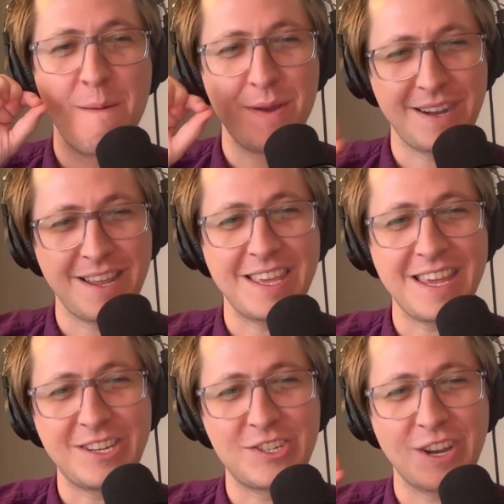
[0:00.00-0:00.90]
beneath
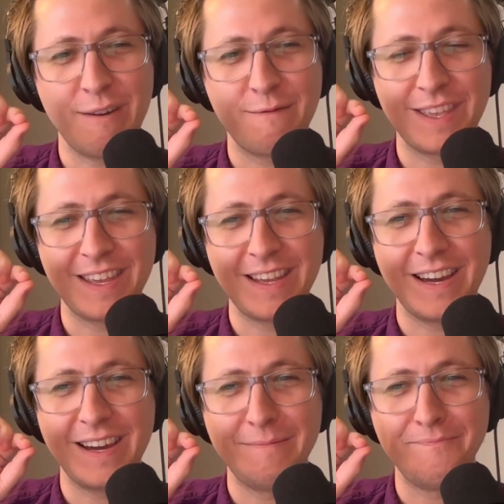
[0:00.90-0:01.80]
each of the
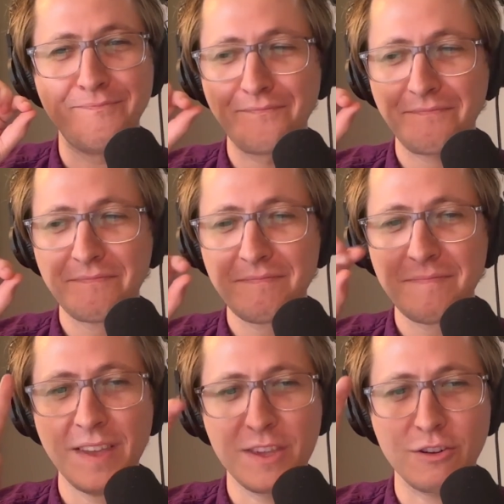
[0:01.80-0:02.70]

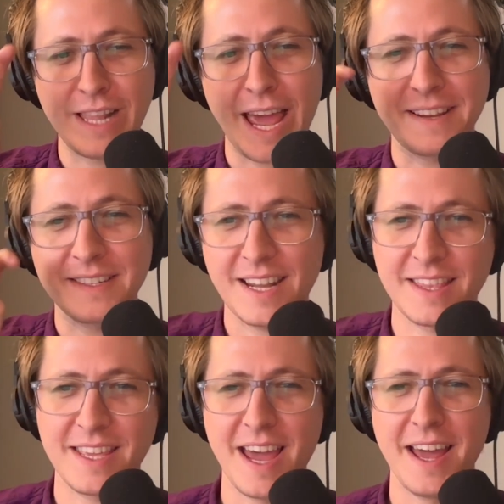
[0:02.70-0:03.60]
your likes
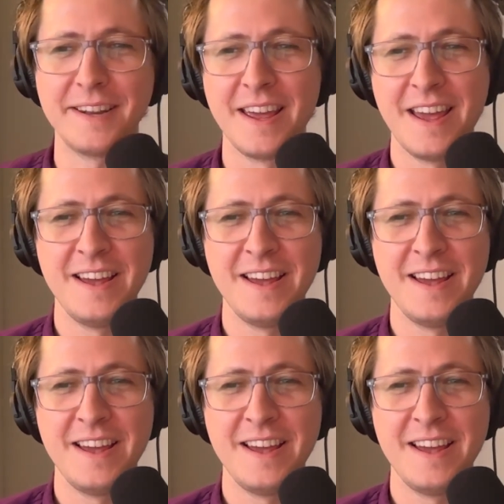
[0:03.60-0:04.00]
at the end.